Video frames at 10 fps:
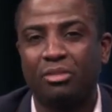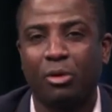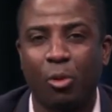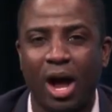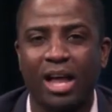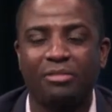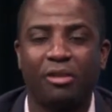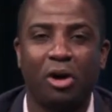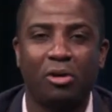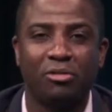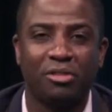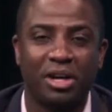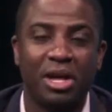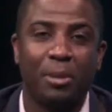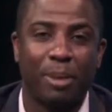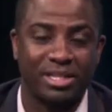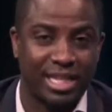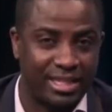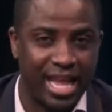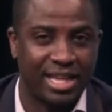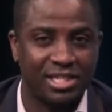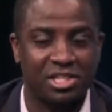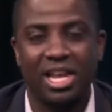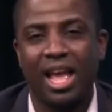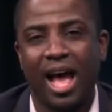the wife of Pastor Des.